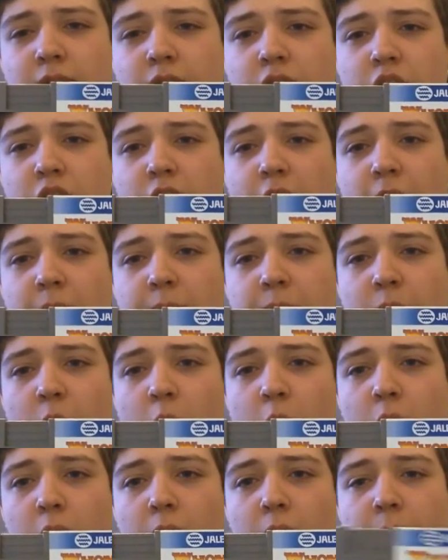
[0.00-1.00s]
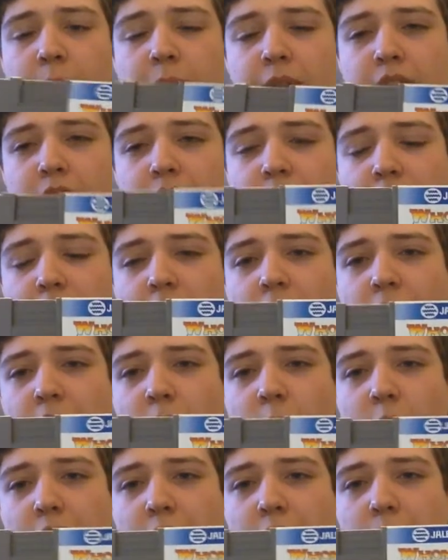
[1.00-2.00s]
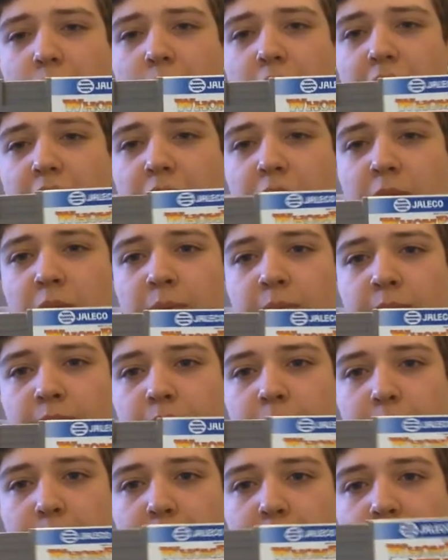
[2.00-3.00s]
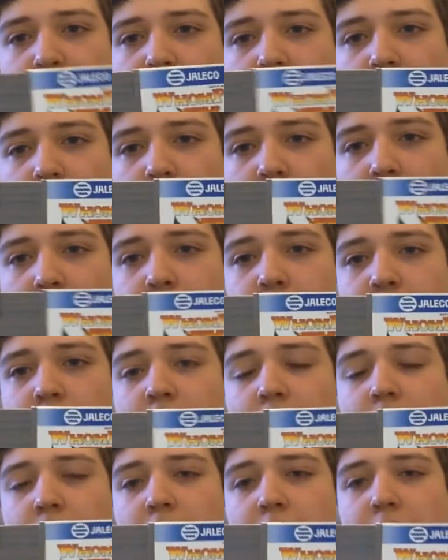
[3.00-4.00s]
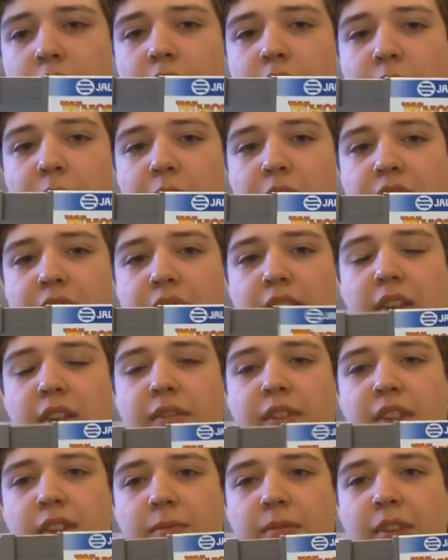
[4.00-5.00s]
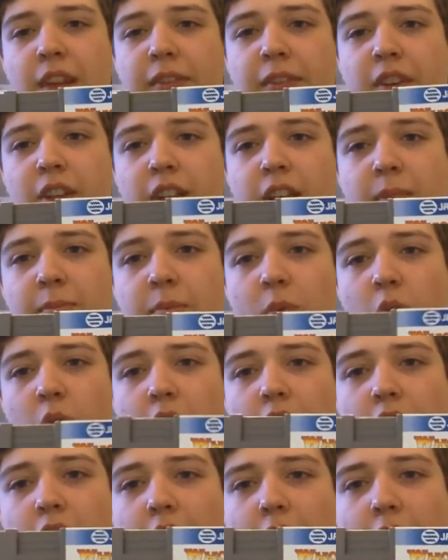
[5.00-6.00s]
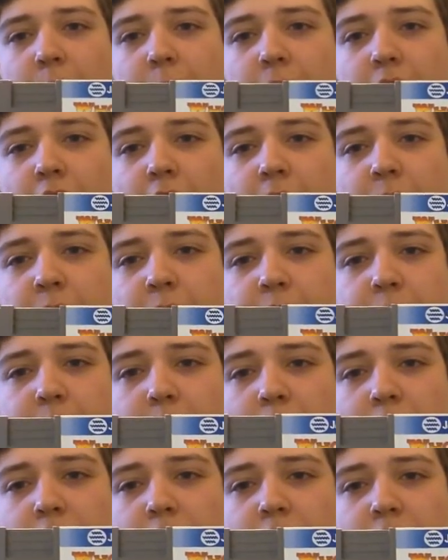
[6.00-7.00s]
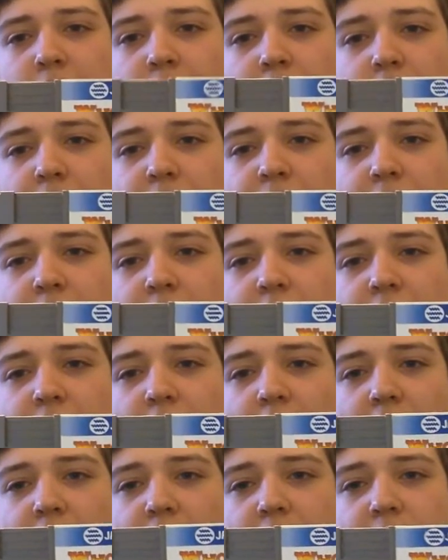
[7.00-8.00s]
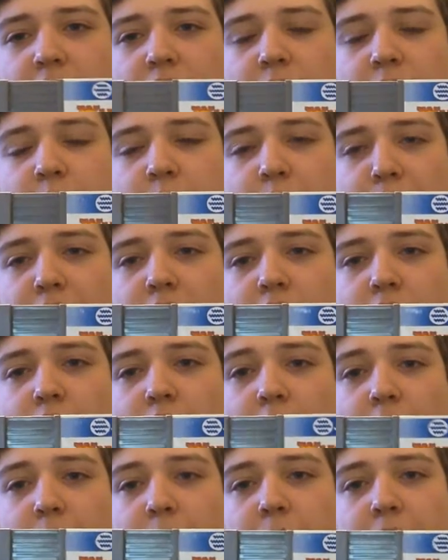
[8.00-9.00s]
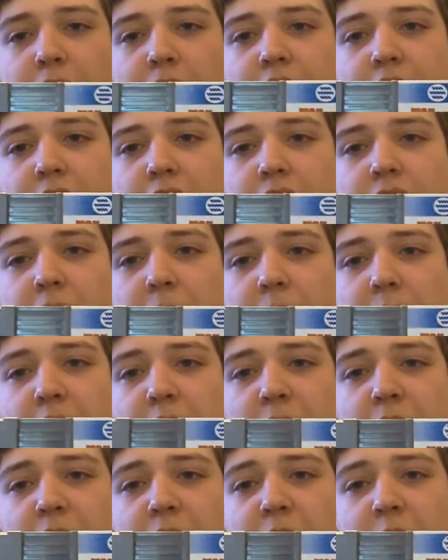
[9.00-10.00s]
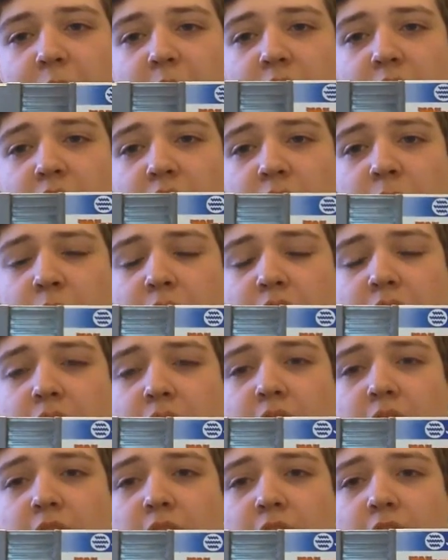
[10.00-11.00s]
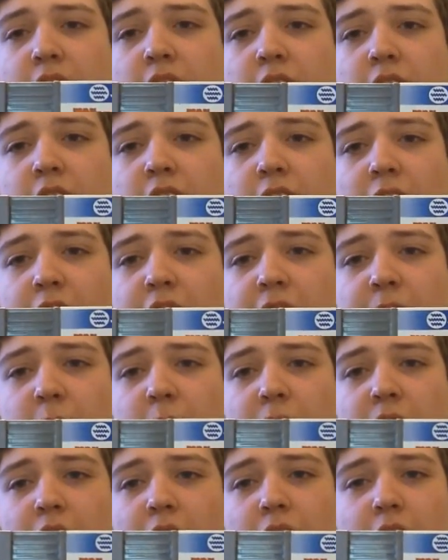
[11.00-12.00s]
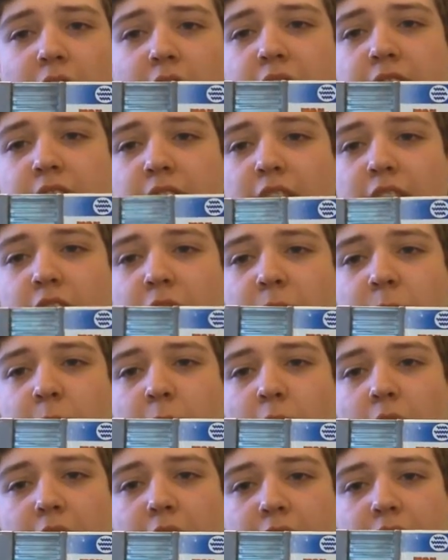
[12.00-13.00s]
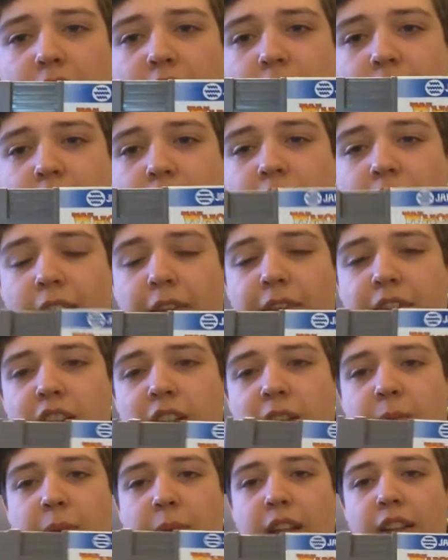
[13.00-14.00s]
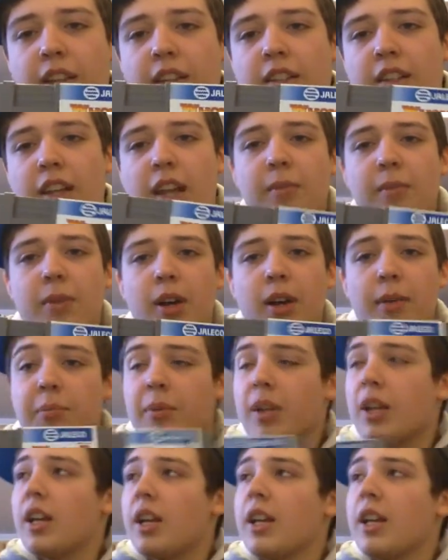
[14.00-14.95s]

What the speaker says: gem orbs, which will let you beat the game. So this is definitely a more uncommon game, but definitely a better game on the system. So if you do see it anywhere and it's a good price, definitely pick this game up.